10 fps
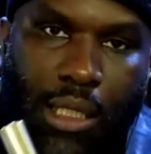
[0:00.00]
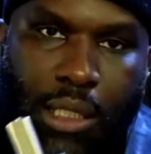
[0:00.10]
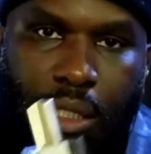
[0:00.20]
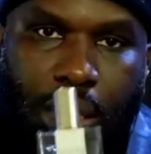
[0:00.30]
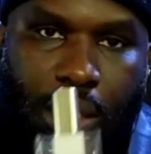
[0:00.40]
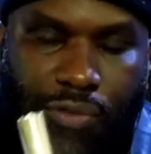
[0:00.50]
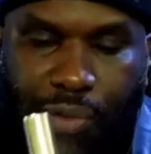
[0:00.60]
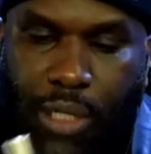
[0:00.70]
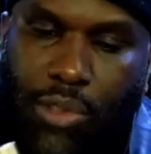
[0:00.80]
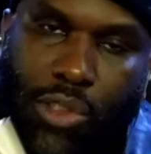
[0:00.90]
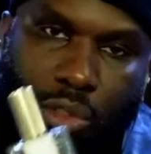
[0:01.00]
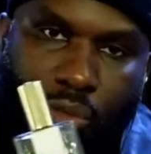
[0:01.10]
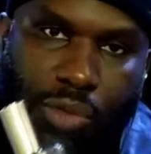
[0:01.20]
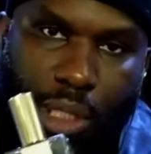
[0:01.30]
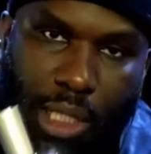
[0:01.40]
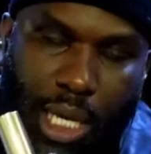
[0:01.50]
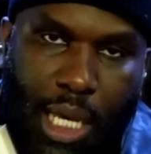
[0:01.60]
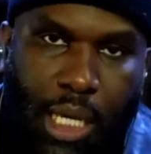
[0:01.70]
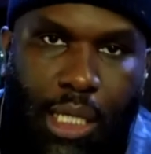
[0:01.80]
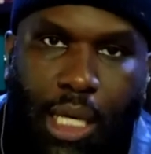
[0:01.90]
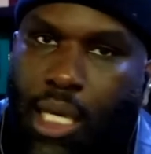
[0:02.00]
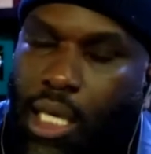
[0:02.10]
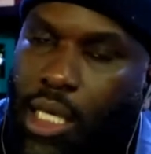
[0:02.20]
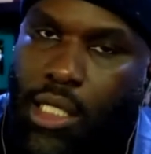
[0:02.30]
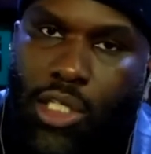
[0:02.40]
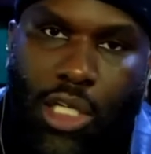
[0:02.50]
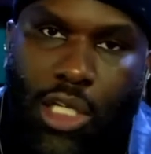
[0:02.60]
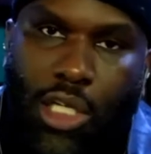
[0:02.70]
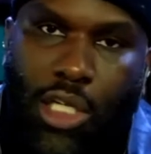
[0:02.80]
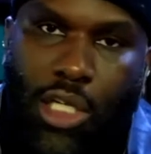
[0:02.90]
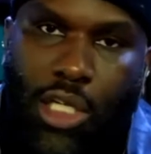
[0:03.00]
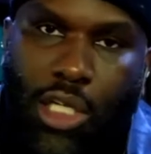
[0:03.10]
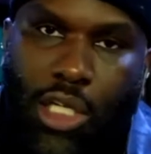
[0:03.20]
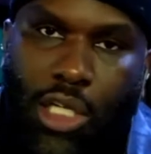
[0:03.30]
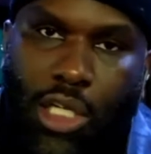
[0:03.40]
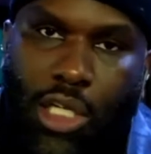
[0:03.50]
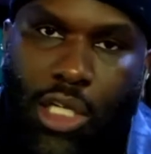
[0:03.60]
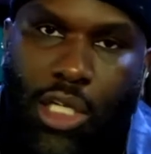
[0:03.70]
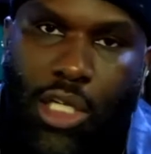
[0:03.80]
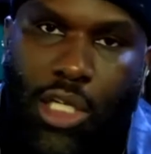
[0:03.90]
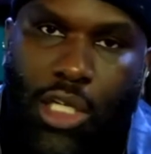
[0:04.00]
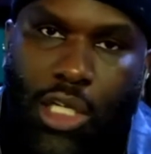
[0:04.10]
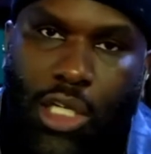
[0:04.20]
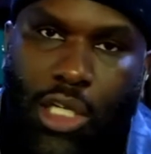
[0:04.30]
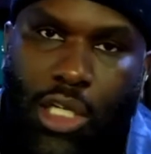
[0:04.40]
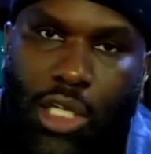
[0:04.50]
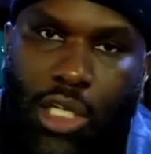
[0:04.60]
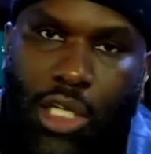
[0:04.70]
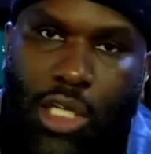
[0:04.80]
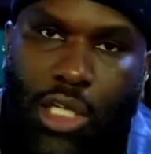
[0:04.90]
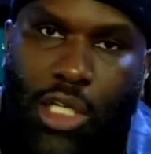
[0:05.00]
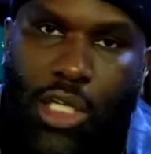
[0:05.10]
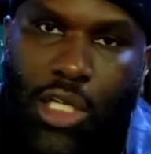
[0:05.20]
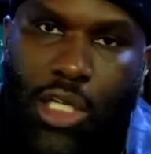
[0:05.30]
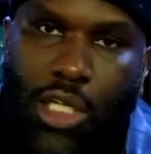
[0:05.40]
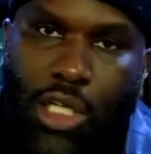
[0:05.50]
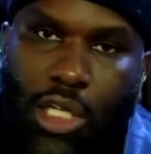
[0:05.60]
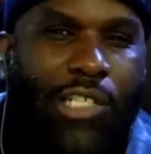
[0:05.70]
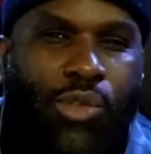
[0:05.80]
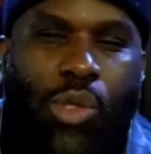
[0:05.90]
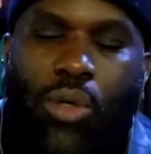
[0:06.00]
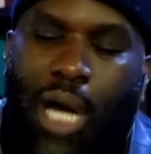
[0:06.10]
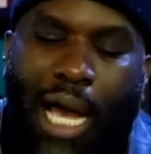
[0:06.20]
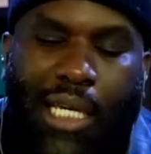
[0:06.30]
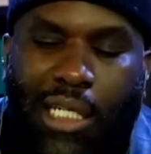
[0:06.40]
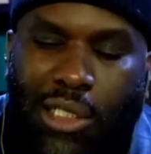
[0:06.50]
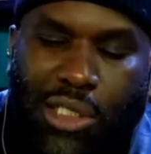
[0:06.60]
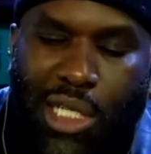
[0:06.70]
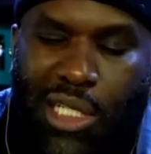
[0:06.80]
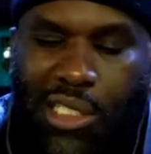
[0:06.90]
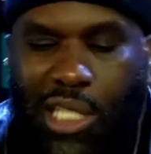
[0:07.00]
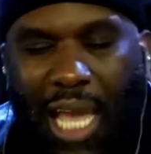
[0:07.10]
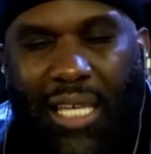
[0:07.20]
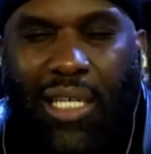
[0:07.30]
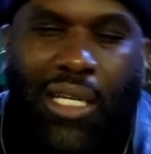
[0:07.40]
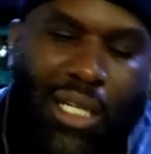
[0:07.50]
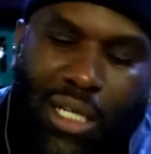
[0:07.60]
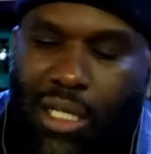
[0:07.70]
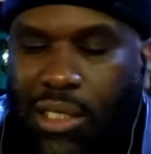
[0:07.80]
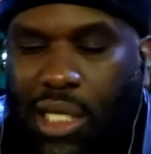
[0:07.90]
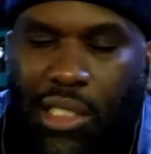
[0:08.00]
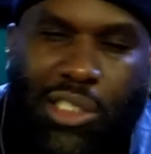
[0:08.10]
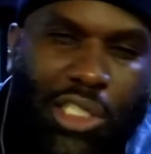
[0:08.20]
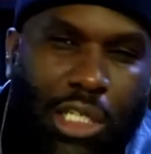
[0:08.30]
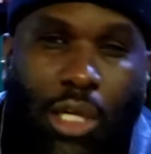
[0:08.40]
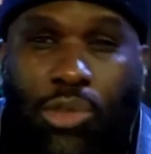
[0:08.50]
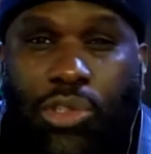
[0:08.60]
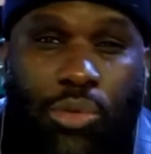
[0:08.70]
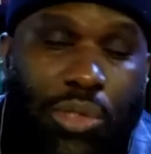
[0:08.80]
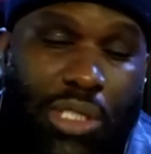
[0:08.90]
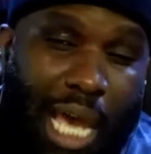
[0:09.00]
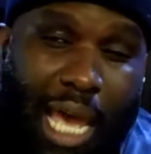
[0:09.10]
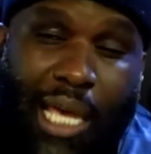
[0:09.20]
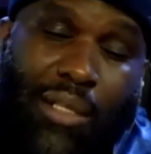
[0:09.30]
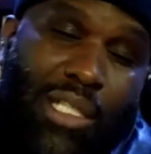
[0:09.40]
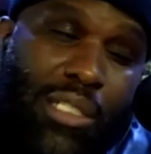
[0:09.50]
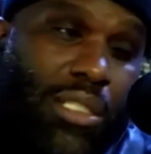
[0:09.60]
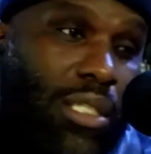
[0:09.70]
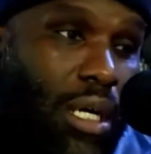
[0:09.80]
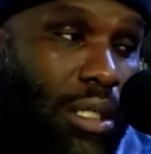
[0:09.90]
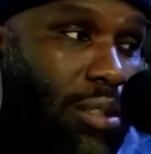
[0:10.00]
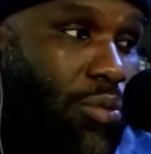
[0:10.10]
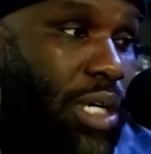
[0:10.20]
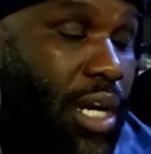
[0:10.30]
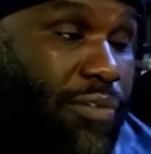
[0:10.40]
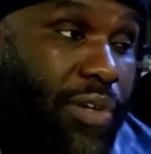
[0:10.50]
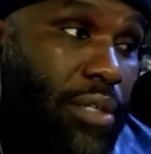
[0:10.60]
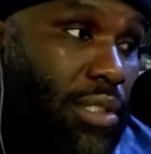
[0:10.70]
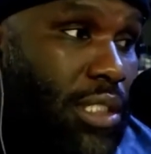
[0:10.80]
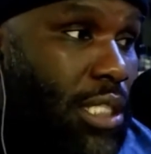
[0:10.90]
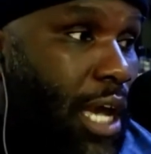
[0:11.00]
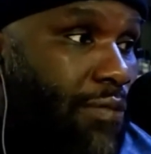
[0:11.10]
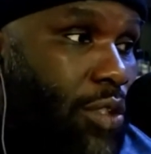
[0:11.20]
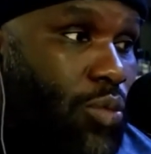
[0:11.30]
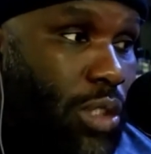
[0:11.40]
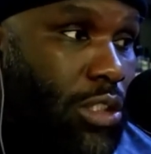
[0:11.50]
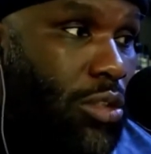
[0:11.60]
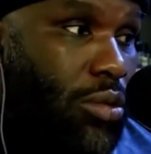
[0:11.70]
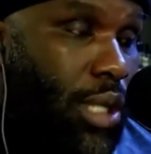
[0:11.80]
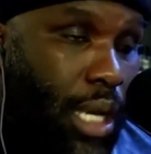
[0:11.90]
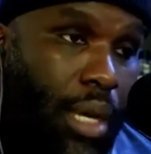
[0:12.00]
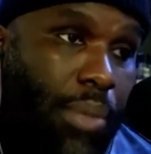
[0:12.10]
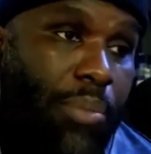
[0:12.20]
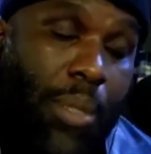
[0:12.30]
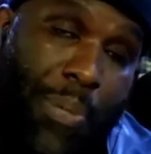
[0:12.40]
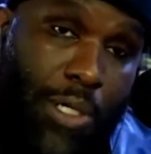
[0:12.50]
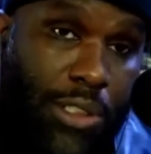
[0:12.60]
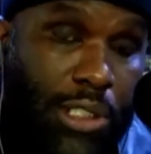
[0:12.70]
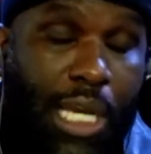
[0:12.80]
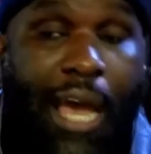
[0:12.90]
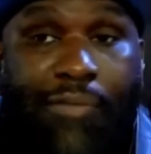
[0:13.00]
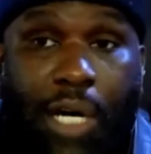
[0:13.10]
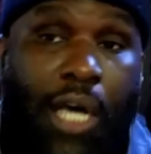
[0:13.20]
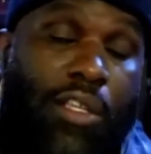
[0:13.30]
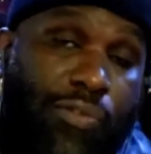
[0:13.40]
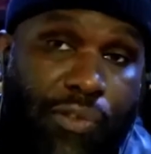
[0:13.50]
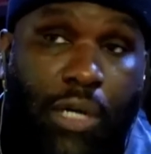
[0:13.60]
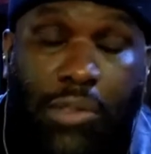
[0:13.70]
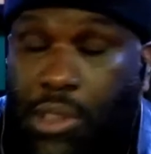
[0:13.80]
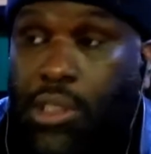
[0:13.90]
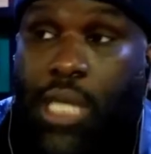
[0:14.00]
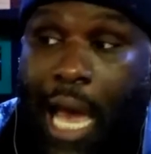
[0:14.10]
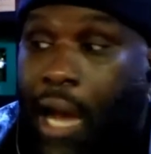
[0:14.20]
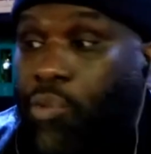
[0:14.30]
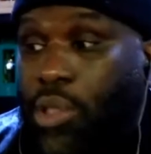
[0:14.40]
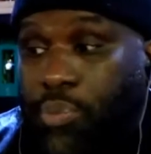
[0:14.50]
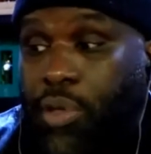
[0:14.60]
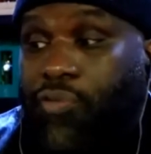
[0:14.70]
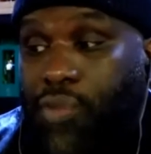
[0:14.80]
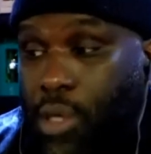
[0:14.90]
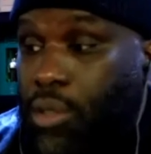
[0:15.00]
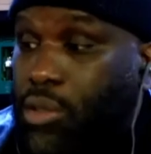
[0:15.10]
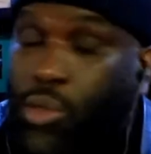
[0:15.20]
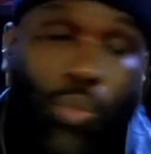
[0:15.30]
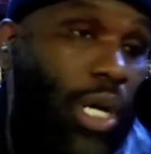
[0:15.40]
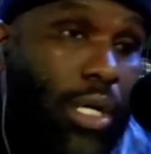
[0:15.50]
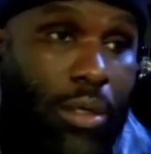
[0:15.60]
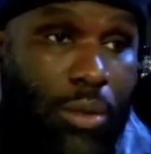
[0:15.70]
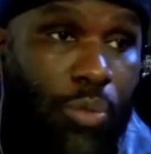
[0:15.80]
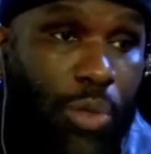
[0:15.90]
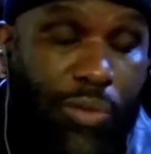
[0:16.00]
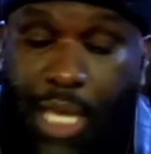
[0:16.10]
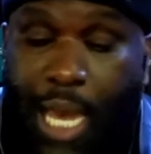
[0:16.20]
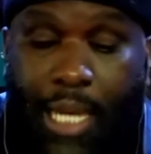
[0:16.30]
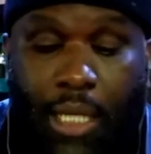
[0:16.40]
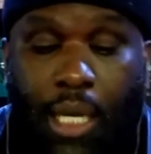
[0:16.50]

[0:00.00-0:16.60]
this fragrance. You really can. It'll just work all the way around. I would do more casual. I couldn't see this like tuxedo, suit, and tie. Listen, y'all, weigh our fragrances however you want to. But me personally, I have other fragrances I would prefer to wear with that.